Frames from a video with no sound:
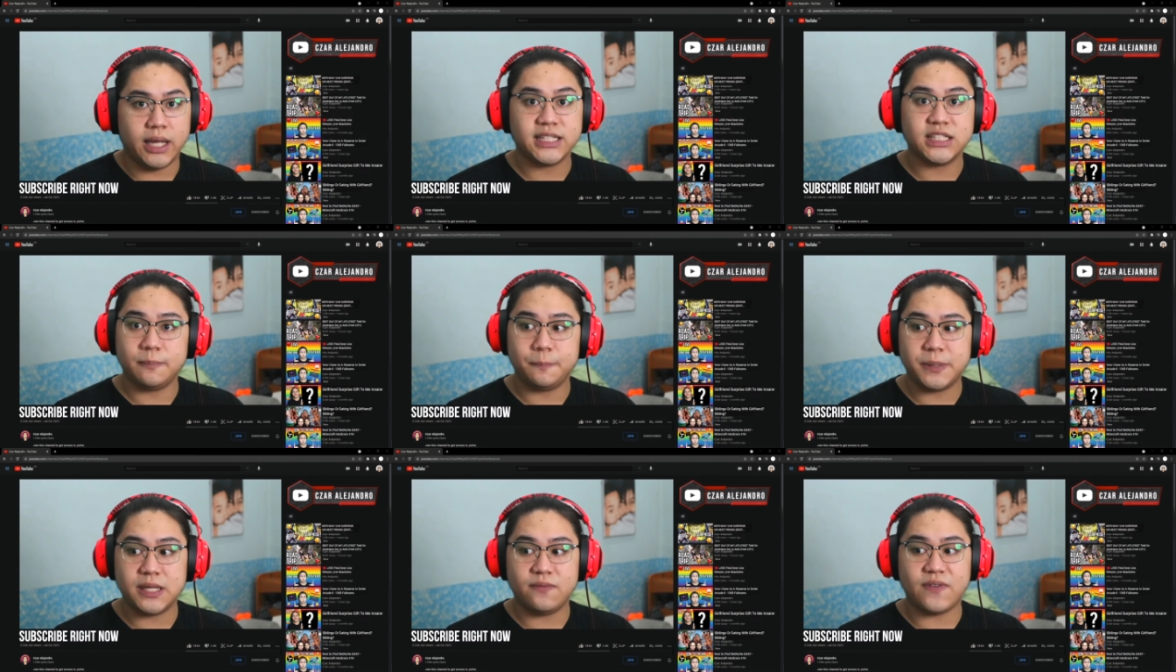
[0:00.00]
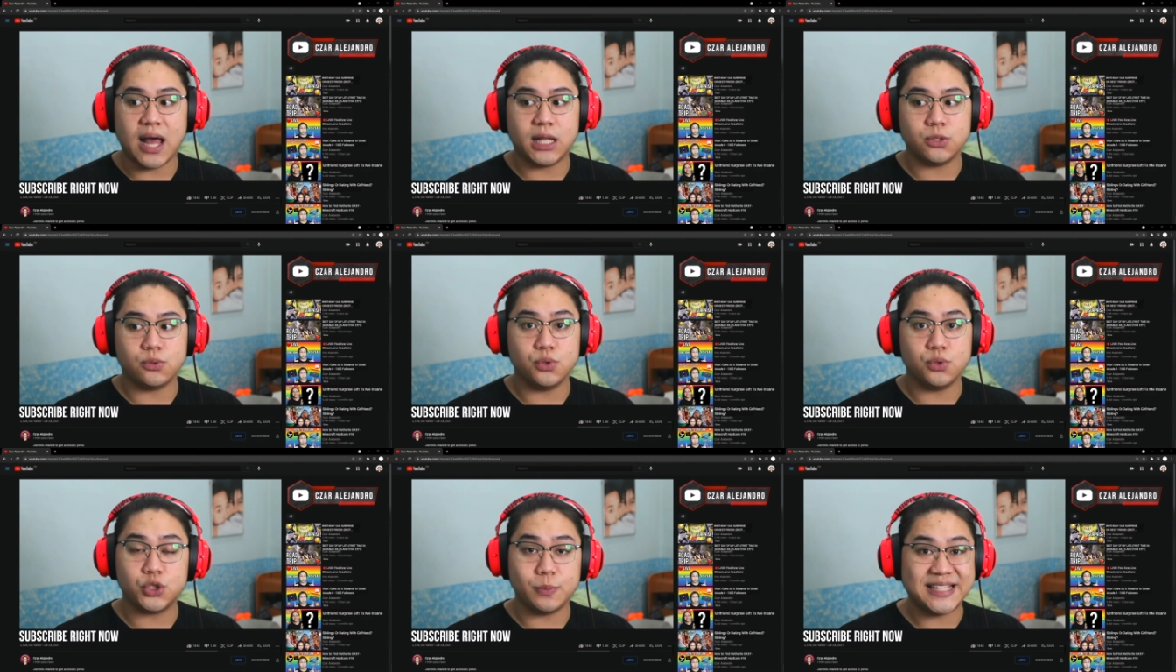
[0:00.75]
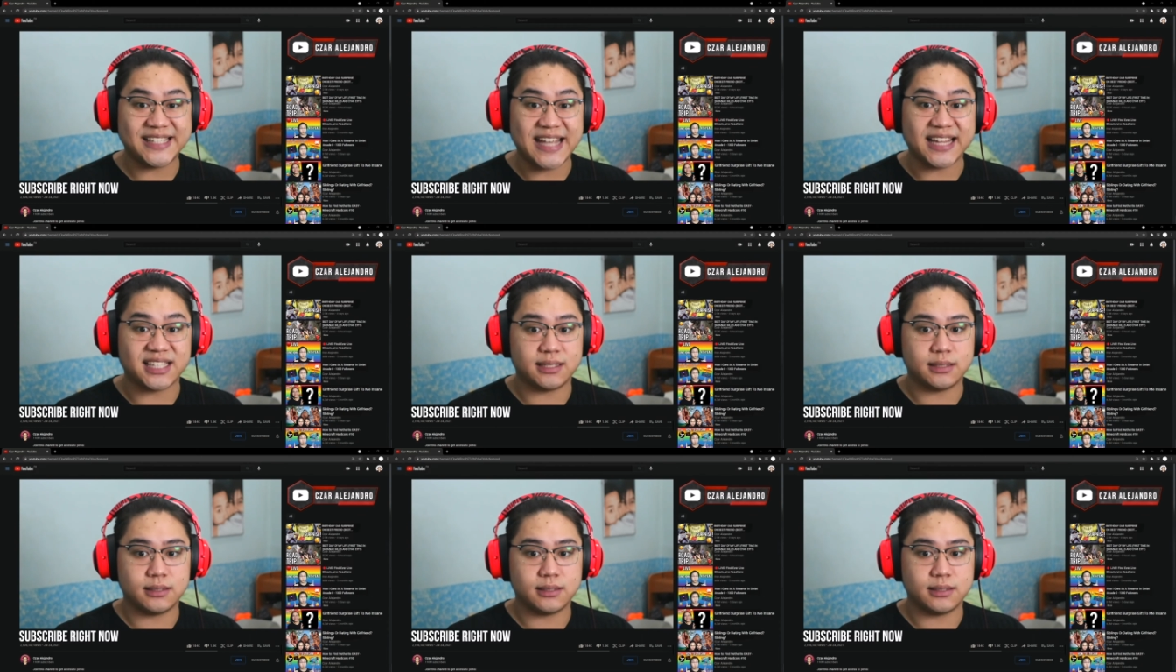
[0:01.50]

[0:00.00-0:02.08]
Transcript: SLP value used to be cents.